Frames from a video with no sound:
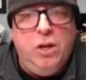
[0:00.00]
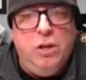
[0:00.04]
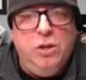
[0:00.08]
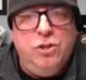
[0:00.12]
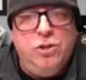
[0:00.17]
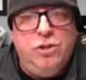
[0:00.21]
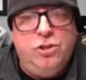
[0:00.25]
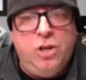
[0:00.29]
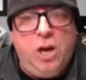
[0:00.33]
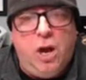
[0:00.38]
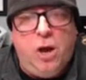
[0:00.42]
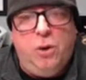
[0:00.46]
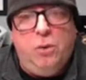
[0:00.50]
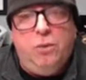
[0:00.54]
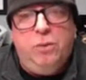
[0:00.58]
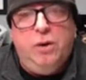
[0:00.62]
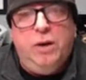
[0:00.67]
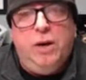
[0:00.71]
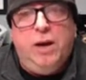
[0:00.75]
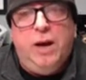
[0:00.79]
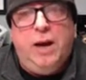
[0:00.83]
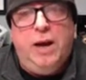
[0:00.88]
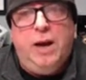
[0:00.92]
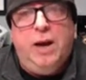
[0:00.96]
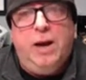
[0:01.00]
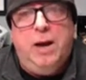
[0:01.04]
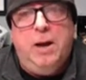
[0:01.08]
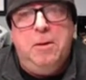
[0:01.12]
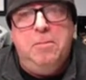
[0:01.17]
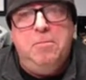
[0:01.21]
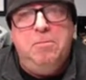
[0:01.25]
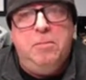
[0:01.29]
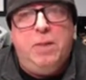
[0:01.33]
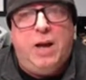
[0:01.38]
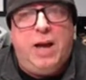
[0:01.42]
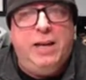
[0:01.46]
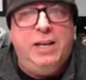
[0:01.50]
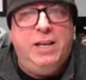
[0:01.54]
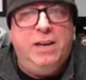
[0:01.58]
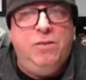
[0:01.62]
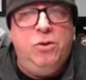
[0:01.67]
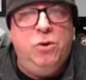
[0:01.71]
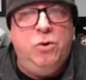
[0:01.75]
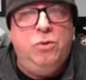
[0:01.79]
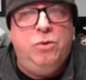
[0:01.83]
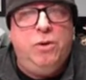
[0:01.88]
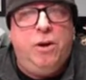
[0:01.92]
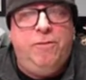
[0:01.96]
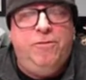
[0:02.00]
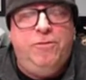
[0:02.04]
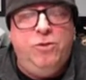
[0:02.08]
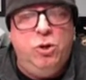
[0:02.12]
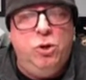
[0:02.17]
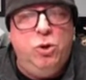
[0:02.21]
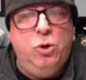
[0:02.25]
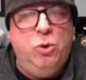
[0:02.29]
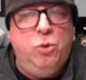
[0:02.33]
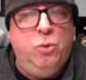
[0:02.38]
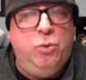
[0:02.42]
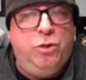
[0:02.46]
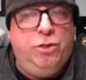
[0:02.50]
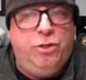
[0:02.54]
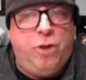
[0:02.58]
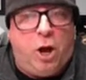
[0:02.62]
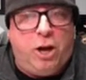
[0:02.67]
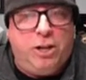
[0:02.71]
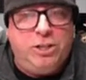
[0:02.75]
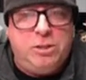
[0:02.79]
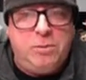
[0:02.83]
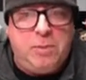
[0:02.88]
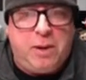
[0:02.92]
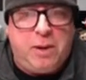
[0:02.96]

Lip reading: So I give you a few thoughts